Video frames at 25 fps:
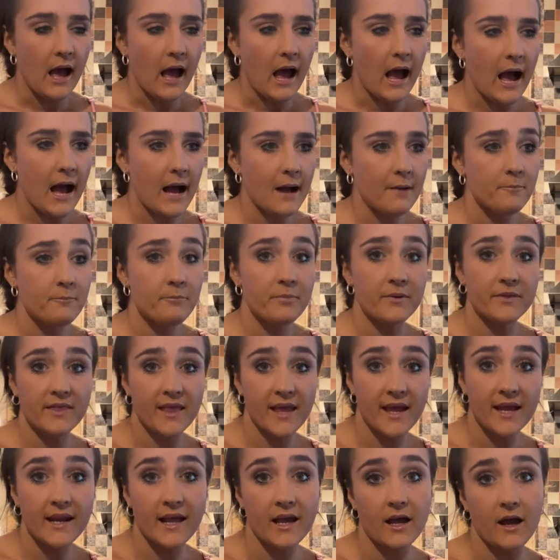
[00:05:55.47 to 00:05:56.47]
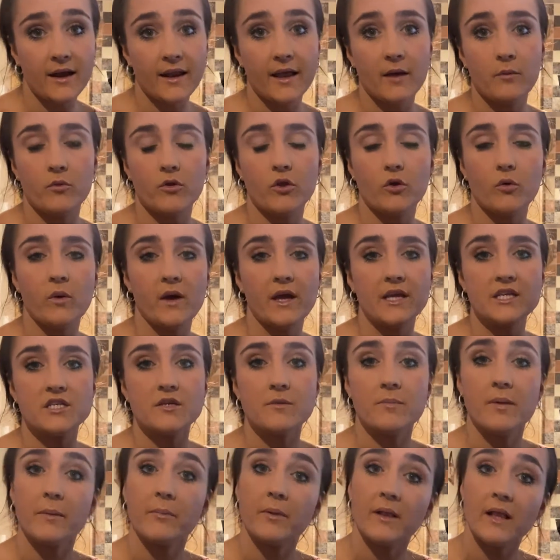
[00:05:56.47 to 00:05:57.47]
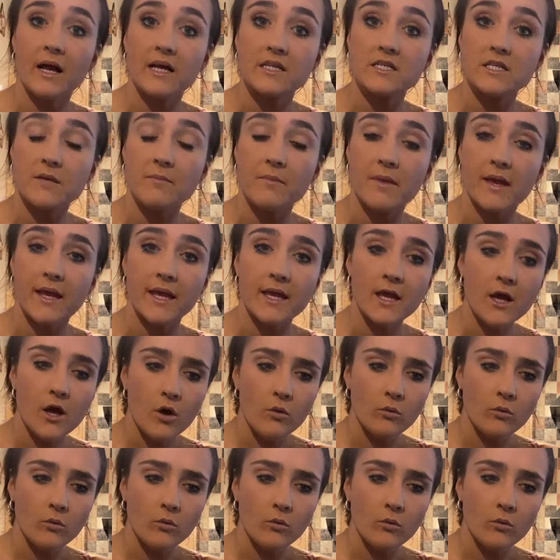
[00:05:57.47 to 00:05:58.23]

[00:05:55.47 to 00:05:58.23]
But then I got hit with a question of people asking me,